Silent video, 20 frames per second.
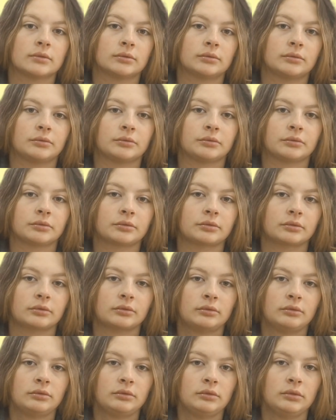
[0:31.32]

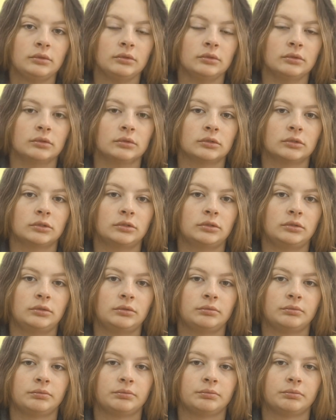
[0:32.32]

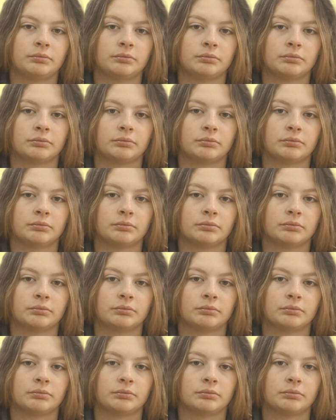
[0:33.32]
This person isn't speaking.